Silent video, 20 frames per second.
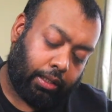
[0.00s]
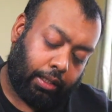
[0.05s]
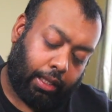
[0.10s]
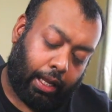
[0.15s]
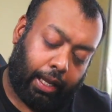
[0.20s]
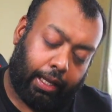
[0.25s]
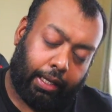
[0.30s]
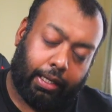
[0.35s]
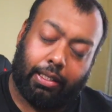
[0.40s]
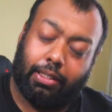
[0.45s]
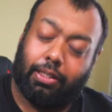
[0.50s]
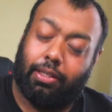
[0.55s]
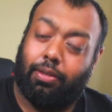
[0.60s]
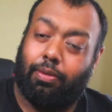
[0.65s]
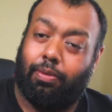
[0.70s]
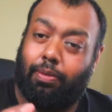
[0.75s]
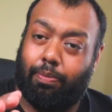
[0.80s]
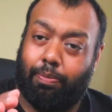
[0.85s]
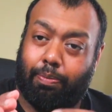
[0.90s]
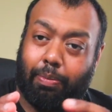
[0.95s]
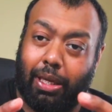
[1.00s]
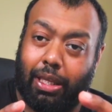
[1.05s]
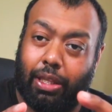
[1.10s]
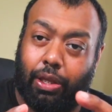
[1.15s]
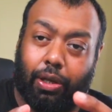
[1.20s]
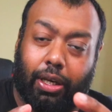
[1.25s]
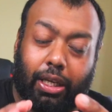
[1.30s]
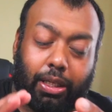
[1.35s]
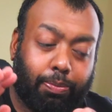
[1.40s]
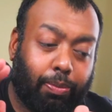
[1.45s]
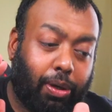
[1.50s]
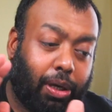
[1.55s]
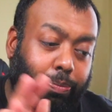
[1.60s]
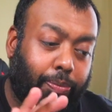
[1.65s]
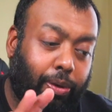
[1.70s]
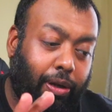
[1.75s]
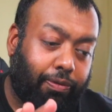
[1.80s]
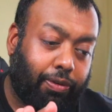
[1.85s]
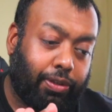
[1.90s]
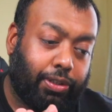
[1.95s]
that is me though, that's my
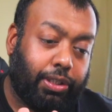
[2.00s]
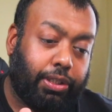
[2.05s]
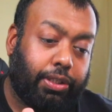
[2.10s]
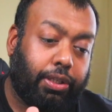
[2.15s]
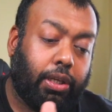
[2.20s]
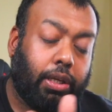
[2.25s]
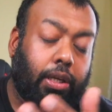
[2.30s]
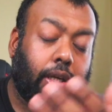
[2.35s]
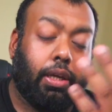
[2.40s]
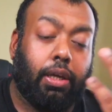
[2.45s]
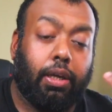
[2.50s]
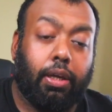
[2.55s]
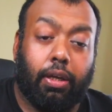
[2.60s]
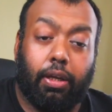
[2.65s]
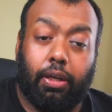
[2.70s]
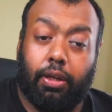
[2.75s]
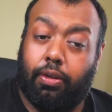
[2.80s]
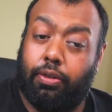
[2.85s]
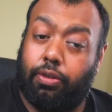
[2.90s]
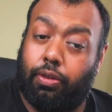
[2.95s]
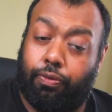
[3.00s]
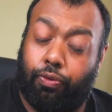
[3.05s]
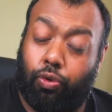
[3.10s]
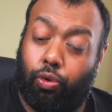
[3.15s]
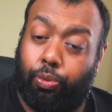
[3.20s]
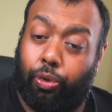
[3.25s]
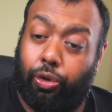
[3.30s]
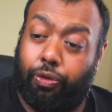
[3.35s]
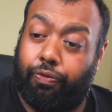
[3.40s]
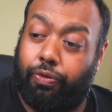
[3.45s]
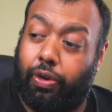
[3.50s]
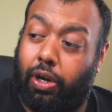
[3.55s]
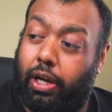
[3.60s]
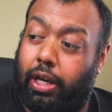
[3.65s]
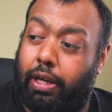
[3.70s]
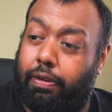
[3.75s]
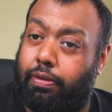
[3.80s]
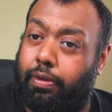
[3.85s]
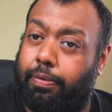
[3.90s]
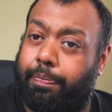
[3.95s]
preferences. So 4.5.